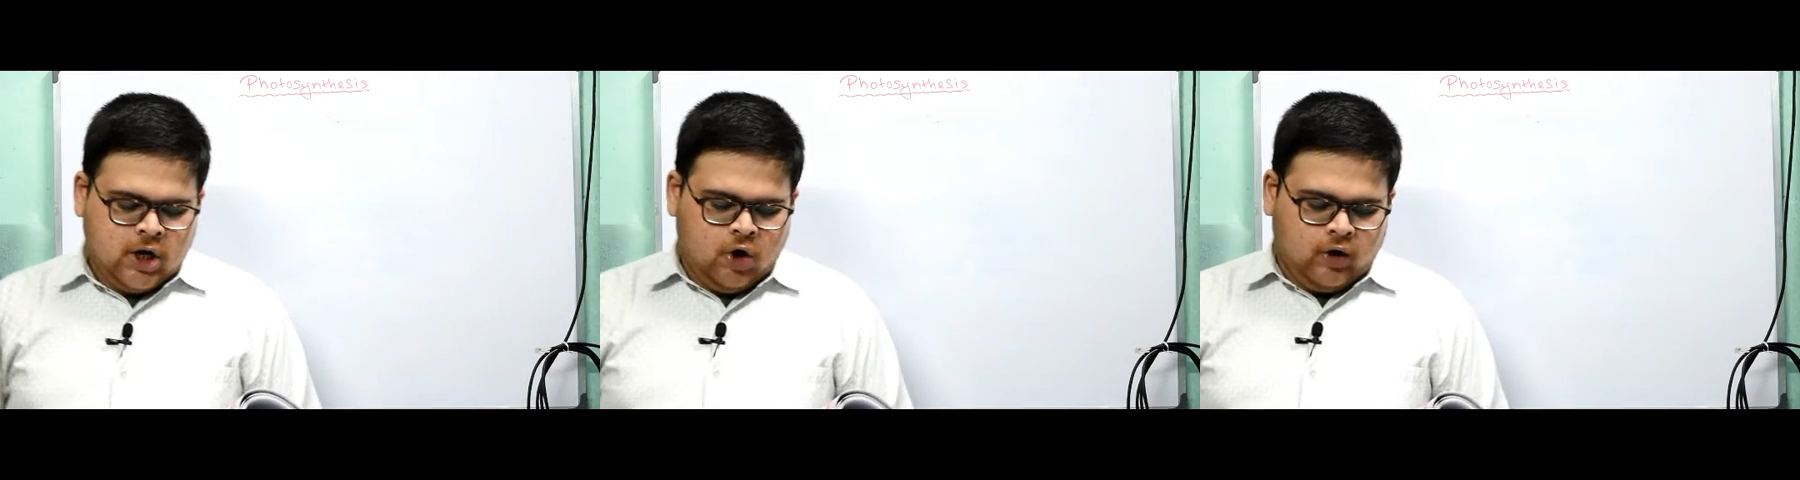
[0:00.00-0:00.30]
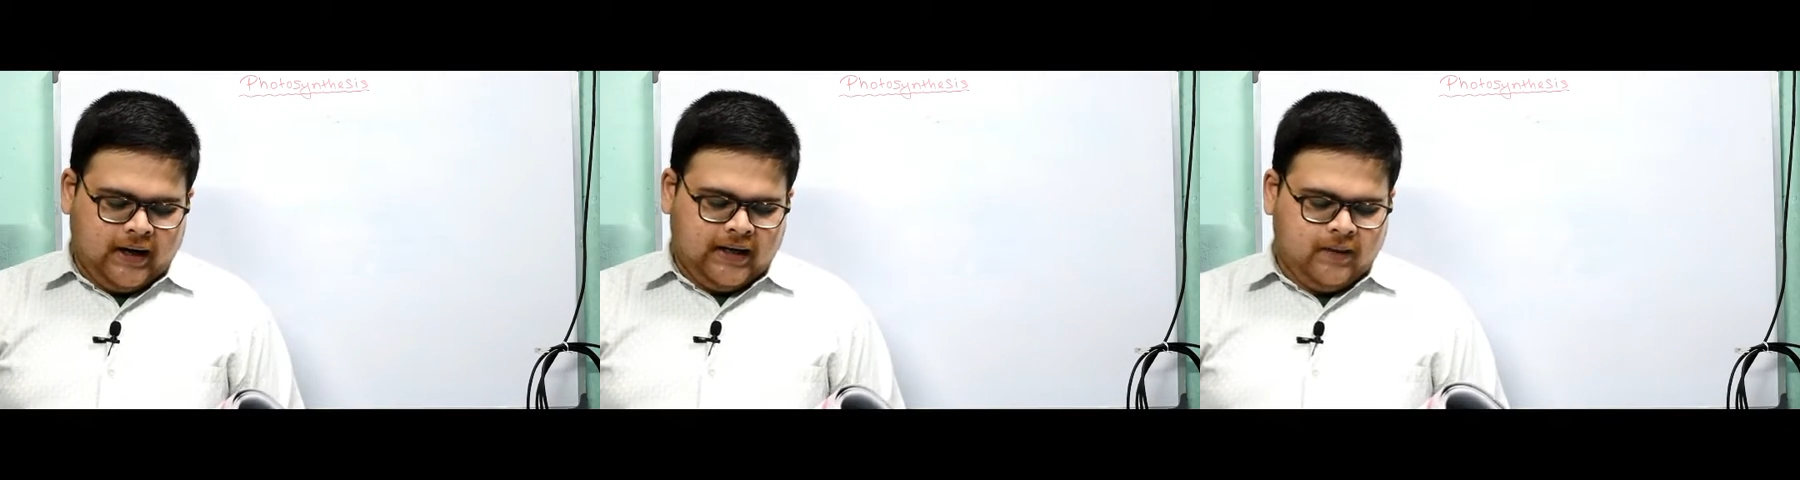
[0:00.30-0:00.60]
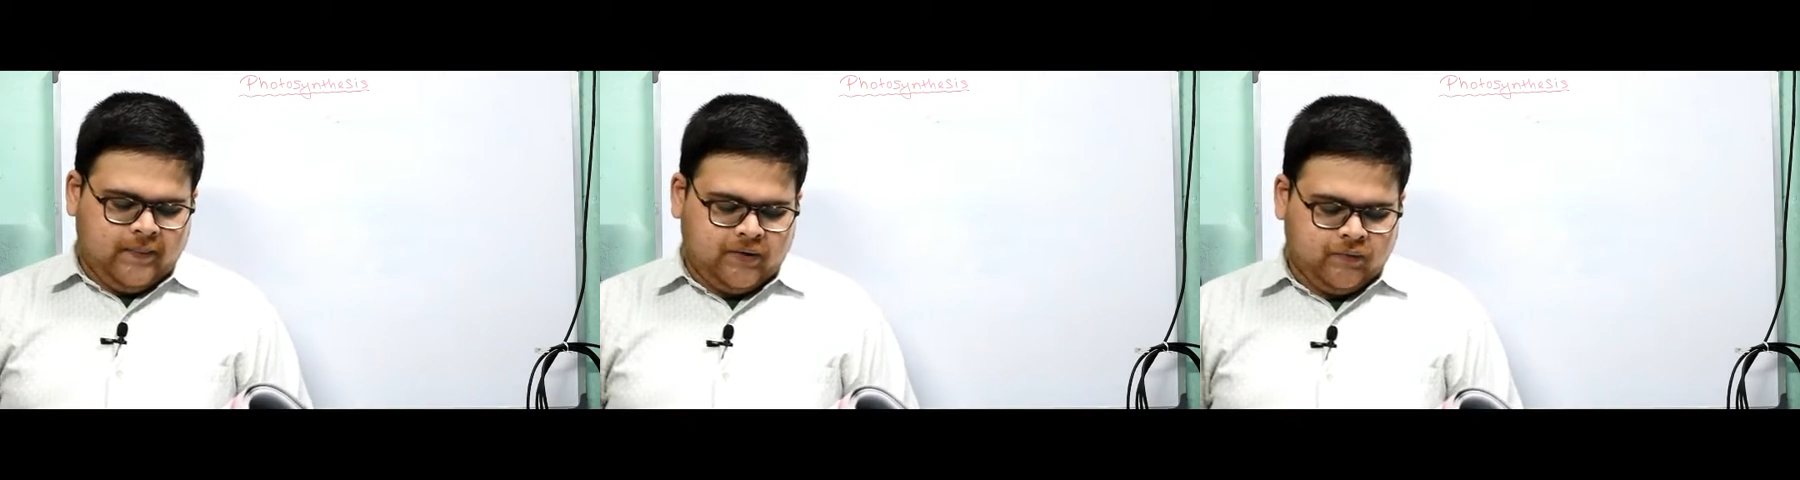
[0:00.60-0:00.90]

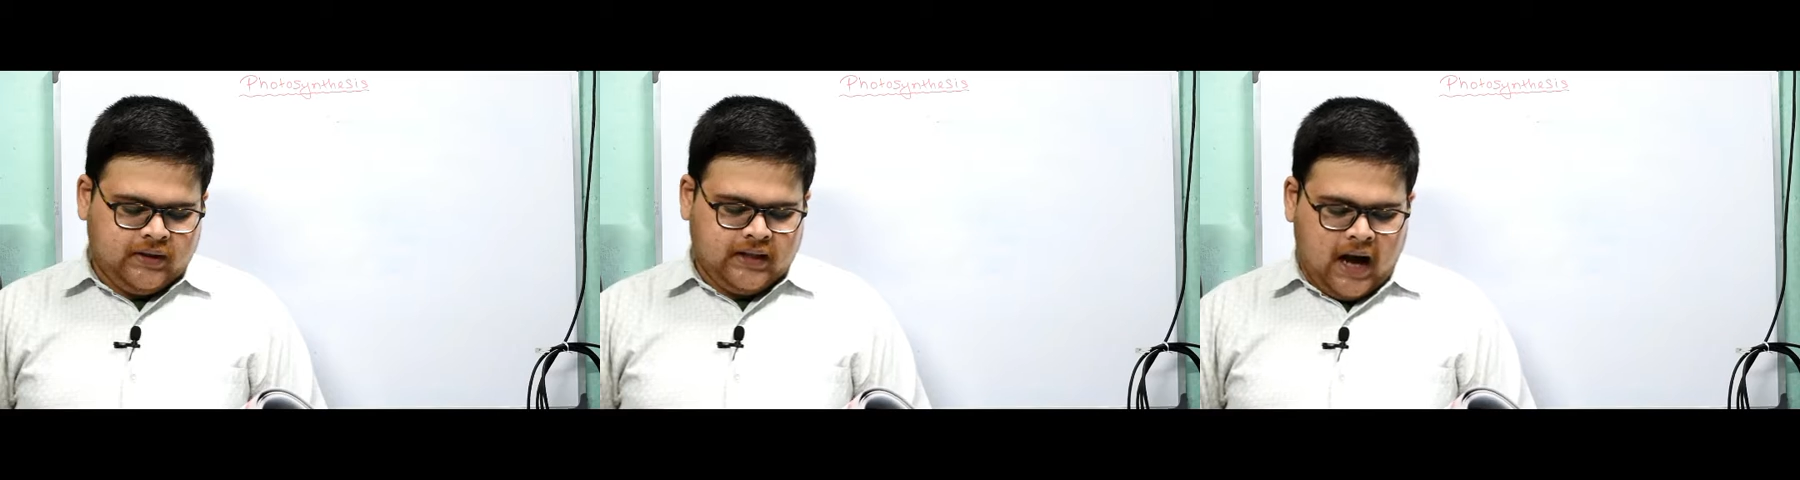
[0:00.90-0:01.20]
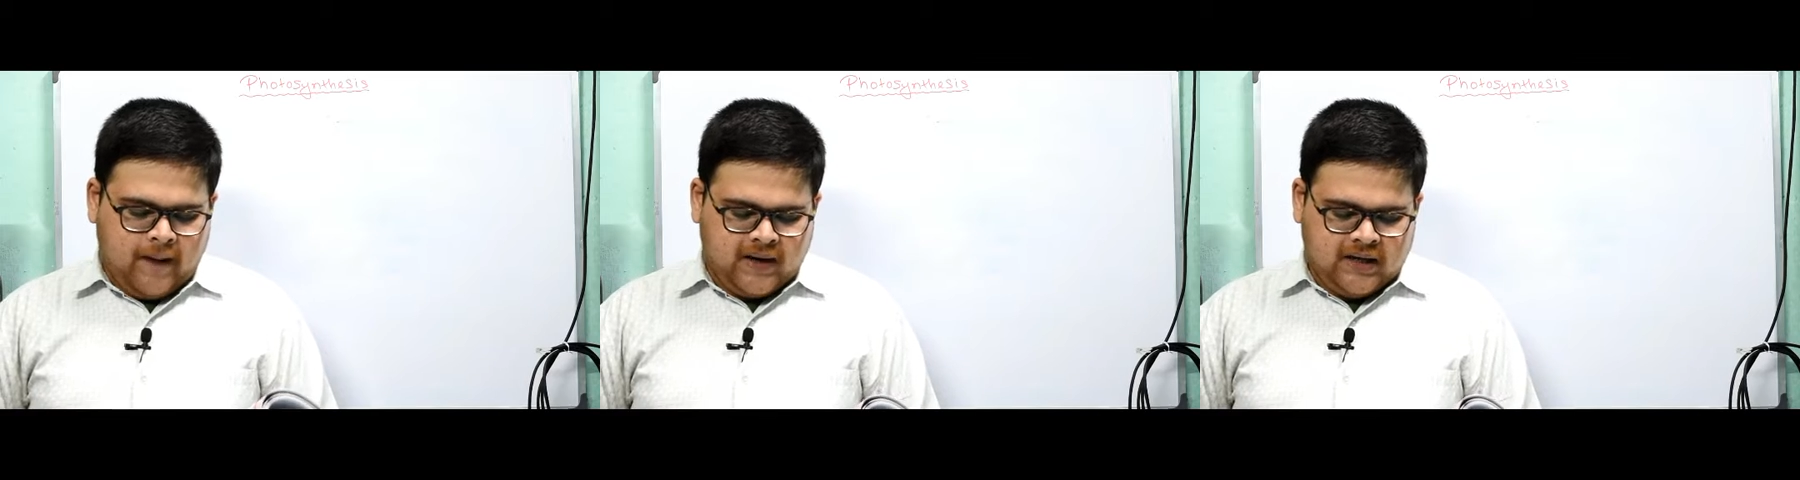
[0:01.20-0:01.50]
located between the upper